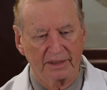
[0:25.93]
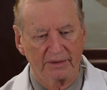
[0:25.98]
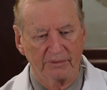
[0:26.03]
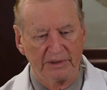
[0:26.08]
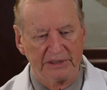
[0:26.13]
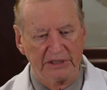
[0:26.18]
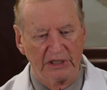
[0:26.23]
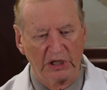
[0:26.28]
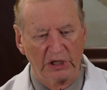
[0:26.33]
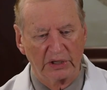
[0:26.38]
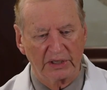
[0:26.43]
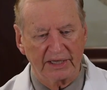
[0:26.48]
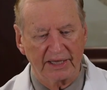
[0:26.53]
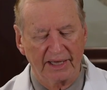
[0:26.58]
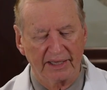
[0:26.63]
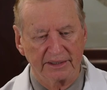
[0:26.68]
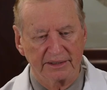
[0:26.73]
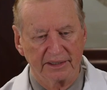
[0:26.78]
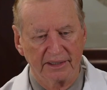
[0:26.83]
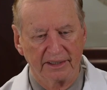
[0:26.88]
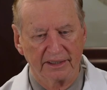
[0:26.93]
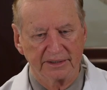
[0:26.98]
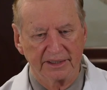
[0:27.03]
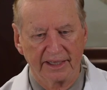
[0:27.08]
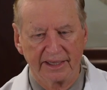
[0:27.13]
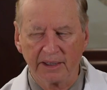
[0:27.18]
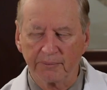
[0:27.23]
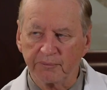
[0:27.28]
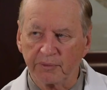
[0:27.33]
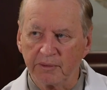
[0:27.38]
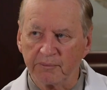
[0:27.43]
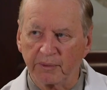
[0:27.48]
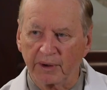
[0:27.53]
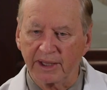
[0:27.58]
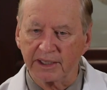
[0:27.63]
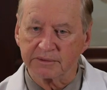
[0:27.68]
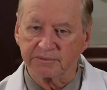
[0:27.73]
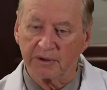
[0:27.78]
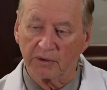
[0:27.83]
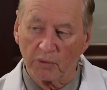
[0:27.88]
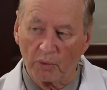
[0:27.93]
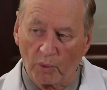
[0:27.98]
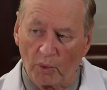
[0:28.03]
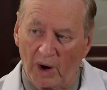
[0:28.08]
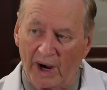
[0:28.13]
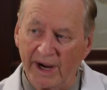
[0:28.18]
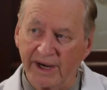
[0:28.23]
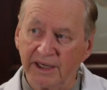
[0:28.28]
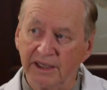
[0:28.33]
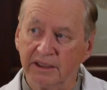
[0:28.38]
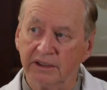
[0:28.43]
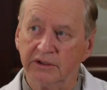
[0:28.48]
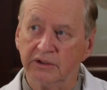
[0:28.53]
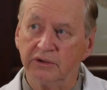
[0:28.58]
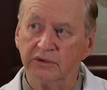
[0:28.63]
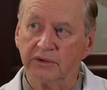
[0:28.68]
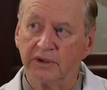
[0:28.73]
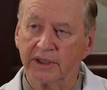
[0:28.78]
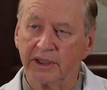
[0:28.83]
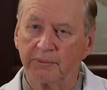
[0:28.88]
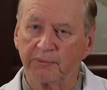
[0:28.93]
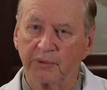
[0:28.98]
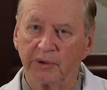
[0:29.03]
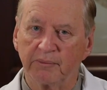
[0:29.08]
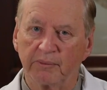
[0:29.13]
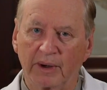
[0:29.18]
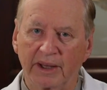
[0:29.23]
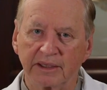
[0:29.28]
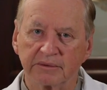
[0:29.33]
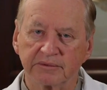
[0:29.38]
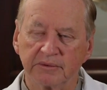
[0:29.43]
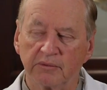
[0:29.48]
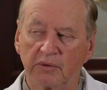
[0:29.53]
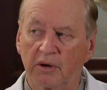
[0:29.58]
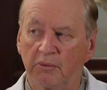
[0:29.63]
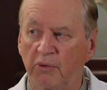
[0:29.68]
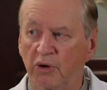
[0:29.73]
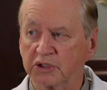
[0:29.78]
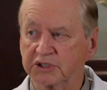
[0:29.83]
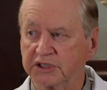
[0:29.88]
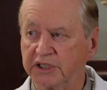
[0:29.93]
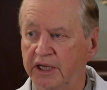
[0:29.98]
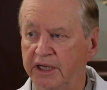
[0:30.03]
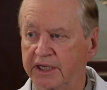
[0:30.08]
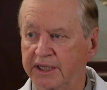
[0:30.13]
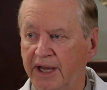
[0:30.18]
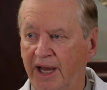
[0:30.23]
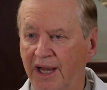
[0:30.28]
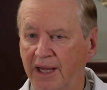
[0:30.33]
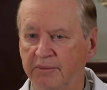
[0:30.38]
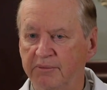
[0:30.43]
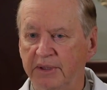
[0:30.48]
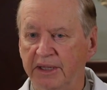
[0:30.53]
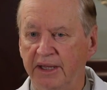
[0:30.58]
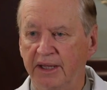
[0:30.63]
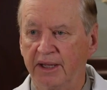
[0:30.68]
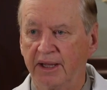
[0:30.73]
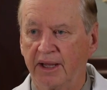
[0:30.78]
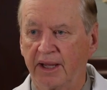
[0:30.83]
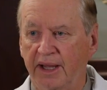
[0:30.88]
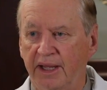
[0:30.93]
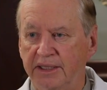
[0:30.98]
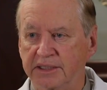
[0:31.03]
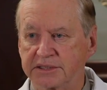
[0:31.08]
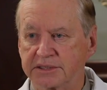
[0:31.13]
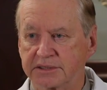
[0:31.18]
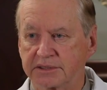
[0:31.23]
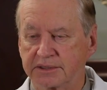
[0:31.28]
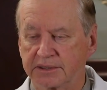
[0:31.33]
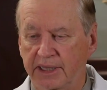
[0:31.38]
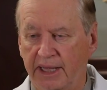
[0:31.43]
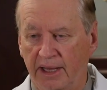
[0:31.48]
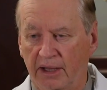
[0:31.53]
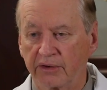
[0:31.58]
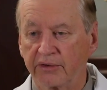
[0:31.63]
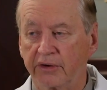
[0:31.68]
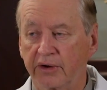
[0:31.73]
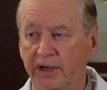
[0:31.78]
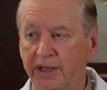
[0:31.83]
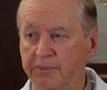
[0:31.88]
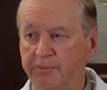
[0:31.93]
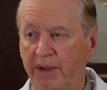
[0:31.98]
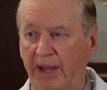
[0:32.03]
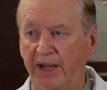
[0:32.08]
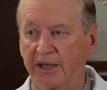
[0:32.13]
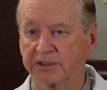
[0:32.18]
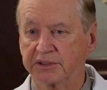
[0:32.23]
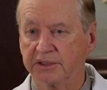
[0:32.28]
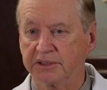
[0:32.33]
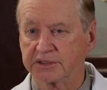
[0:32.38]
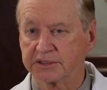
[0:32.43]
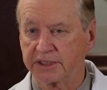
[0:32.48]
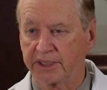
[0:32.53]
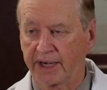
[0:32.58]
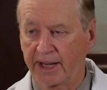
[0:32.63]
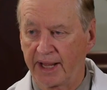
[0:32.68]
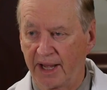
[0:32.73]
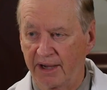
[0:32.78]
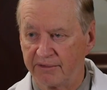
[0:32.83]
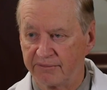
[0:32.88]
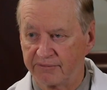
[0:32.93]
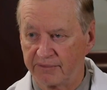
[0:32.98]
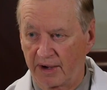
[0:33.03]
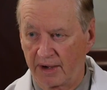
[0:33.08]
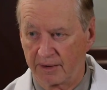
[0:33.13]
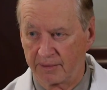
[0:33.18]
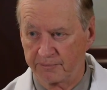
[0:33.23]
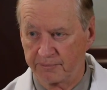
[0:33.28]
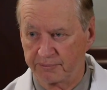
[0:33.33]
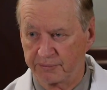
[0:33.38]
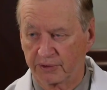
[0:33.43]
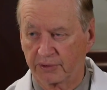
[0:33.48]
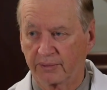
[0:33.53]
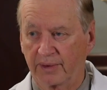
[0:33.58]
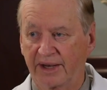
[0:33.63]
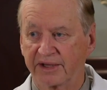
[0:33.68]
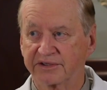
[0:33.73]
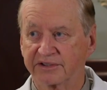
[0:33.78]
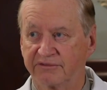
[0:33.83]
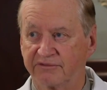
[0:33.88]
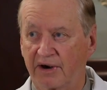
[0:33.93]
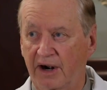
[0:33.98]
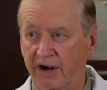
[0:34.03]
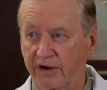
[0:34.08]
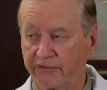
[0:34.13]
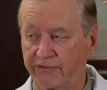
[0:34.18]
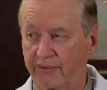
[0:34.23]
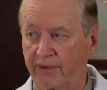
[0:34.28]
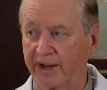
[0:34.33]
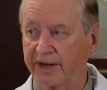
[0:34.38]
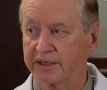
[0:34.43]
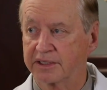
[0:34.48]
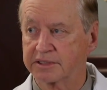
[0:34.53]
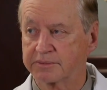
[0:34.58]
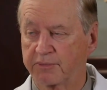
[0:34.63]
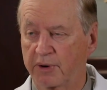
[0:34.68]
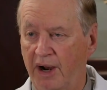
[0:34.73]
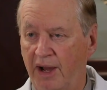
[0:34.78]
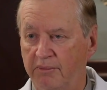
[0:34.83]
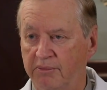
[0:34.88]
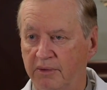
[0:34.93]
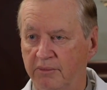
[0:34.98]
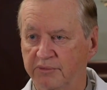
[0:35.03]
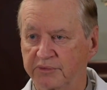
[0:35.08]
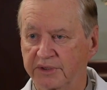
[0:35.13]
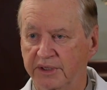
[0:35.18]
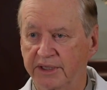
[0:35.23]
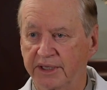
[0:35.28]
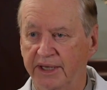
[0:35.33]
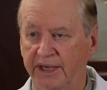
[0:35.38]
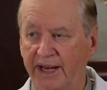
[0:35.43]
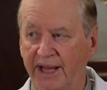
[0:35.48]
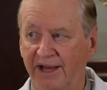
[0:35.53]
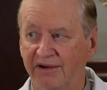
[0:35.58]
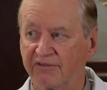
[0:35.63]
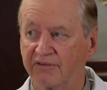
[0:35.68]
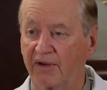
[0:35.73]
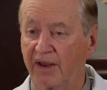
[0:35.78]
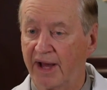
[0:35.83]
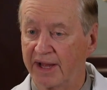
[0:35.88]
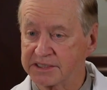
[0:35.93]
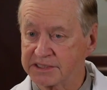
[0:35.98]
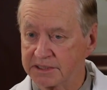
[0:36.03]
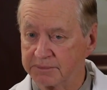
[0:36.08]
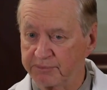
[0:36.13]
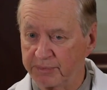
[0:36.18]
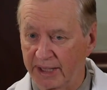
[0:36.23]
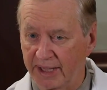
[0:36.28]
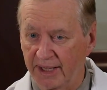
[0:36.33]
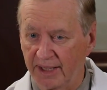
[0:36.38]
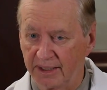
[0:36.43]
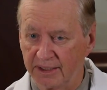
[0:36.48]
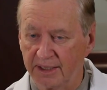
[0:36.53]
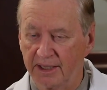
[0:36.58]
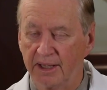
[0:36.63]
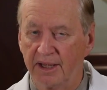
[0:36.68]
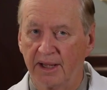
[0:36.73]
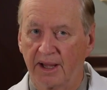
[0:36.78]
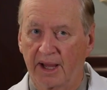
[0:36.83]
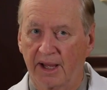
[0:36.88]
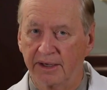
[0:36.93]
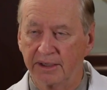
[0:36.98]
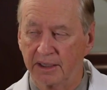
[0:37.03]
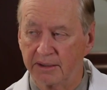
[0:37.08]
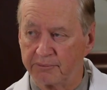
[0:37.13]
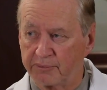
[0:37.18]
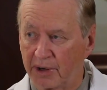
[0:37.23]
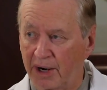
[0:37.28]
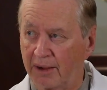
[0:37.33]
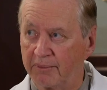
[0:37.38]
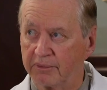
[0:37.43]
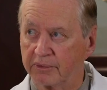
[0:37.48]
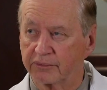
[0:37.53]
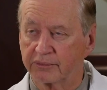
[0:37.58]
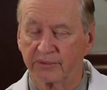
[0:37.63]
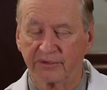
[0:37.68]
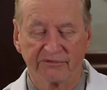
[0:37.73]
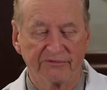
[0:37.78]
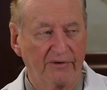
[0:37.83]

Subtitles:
When you look at the hip replacement, why do you do a hip replacement? Well, most of the time it's elderly patients that have progressive arthritis problems and then have lots of pain and then problems with